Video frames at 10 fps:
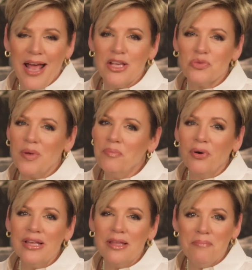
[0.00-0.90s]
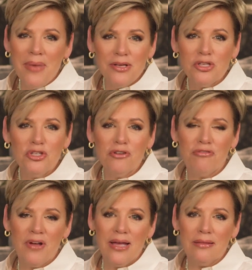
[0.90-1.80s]
as we bring the message of
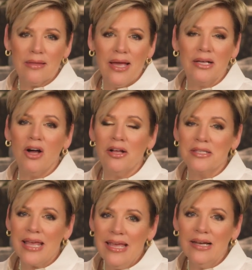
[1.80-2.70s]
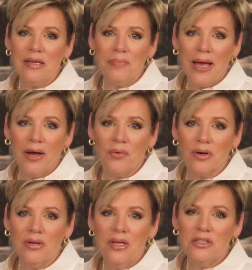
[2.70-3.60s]
faith and God's healing
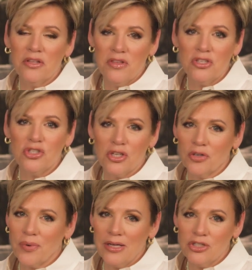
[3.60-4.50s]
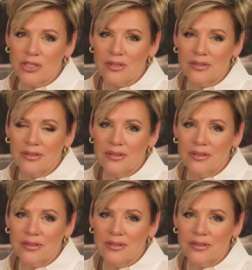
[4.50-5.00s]
power to this generation.